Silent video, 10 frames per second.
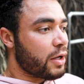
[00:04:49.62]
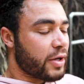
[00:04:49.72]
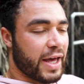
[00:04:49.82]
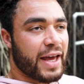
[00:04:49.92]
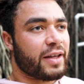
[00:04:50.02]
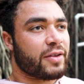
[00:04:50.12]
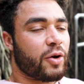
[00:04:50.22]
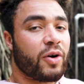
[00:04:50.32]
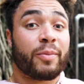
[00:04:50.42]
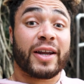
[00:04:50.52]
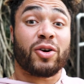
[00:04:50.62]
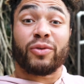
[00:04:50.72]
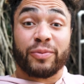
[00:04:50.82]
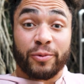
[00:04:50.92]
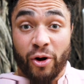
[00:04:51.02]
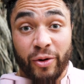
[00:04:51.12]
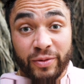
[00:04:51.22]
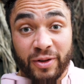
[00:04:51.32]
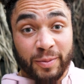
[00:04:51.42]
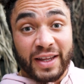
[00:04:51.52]
Okay, so I may not have
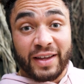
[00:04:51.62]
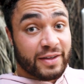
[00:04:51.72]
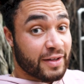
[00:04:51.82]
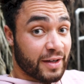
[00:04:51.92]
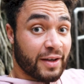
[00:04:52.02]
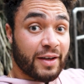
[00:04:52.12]
grown to be this